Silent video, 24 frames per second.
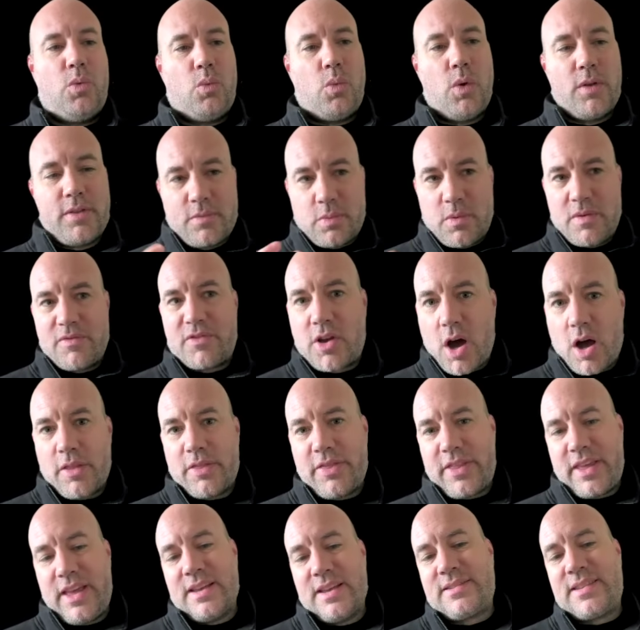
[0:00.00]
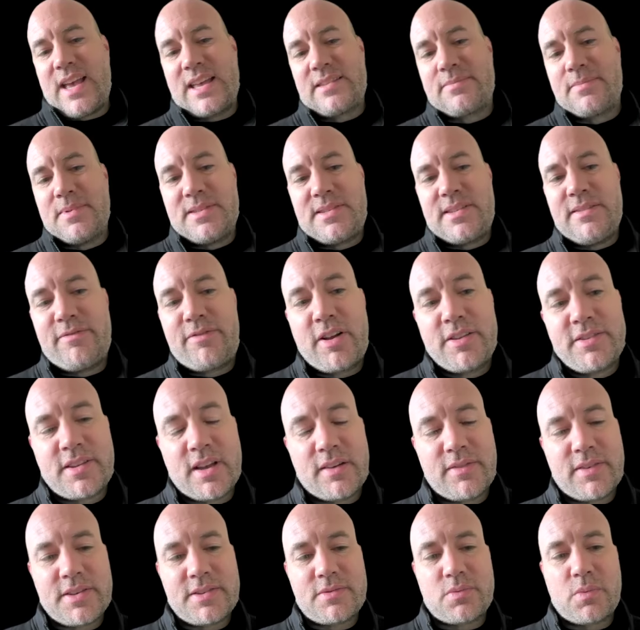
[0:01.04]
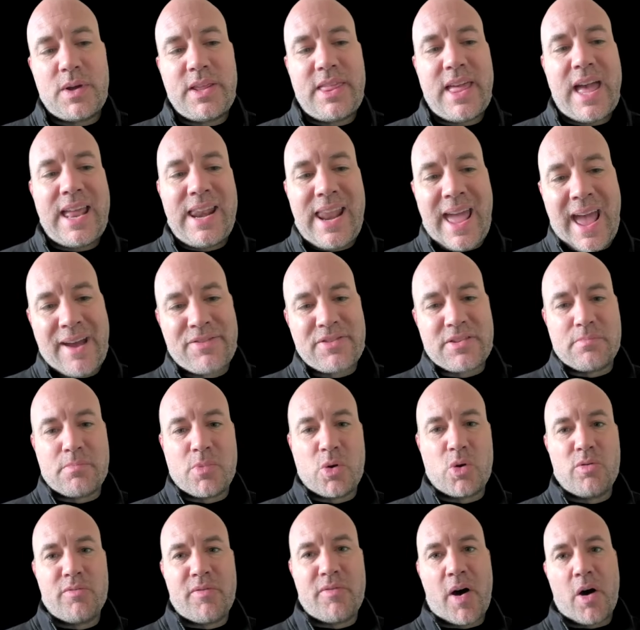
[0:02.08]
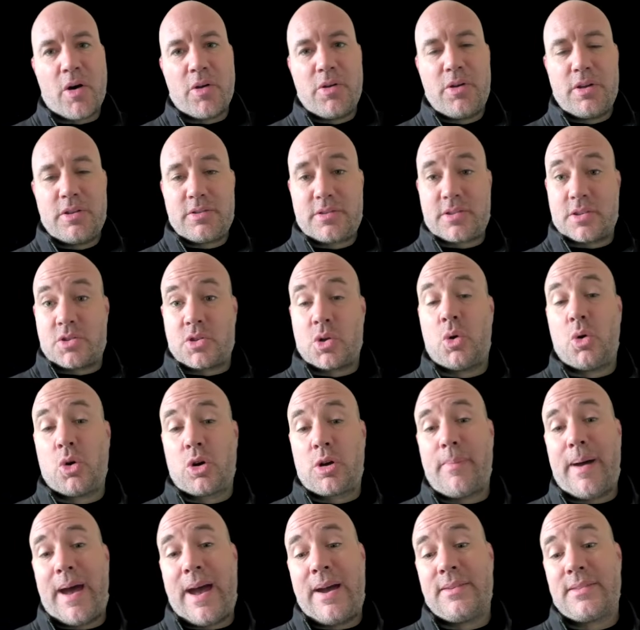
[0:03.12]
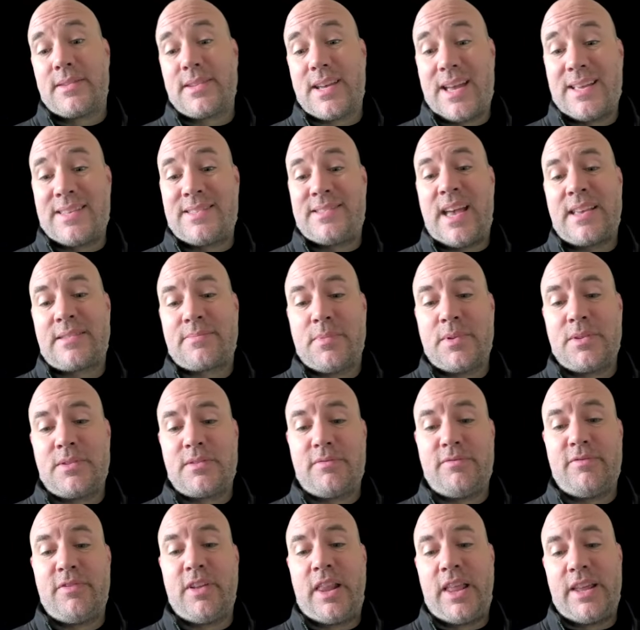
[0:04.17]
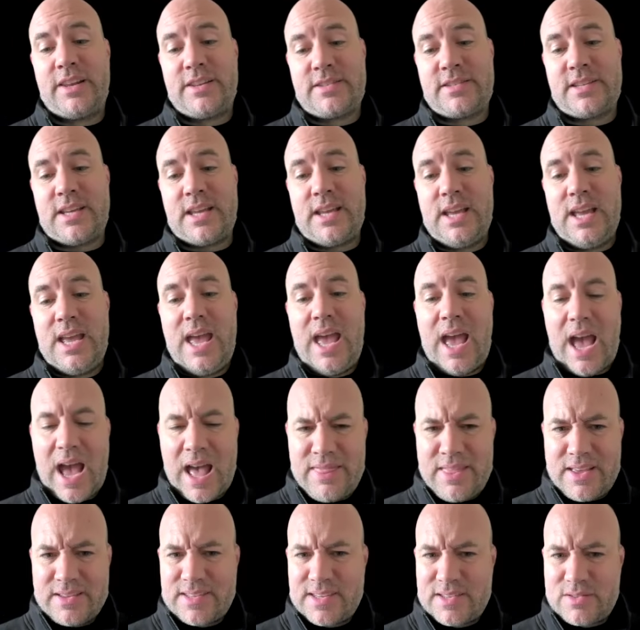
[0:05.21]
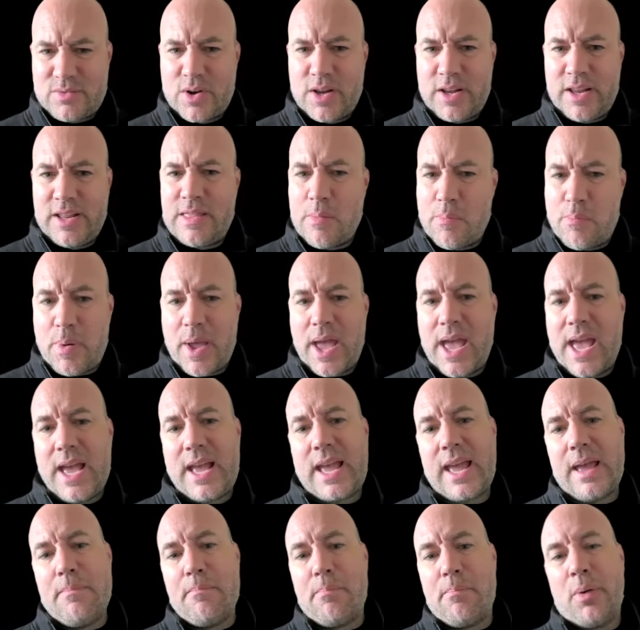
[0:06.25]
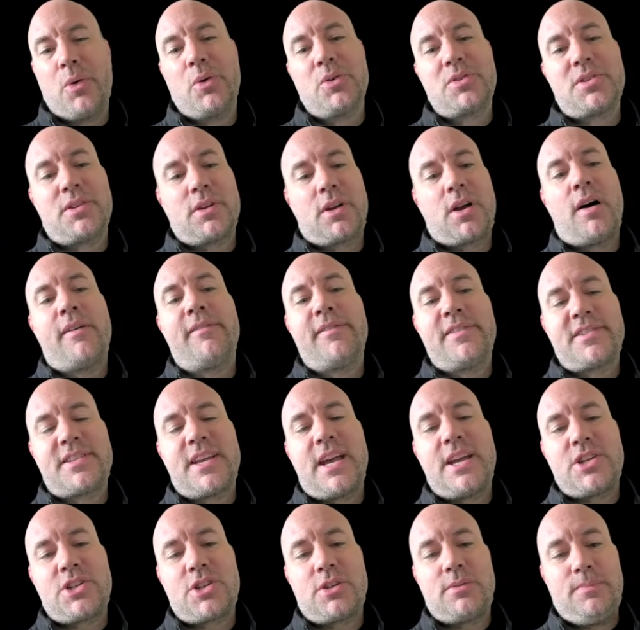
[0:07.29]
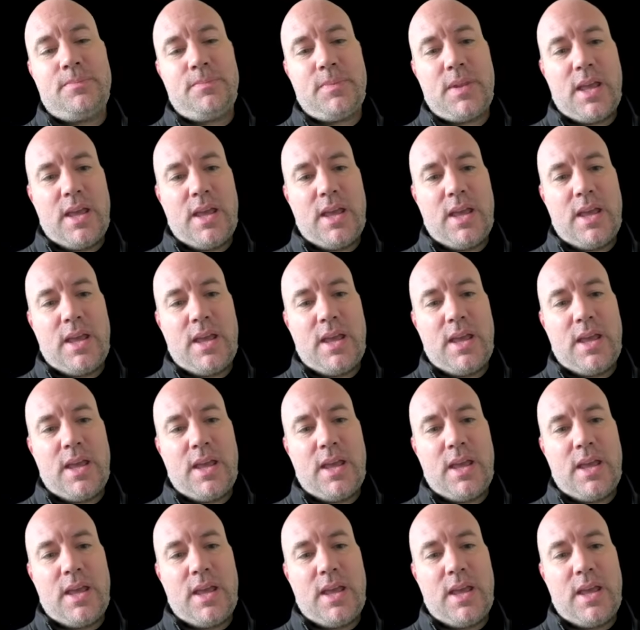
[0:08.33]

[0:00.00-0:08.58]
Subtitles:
Once we've got the assessments in front of us, we then have to move on to talk about assessment validity. And this is really the big, important conversation.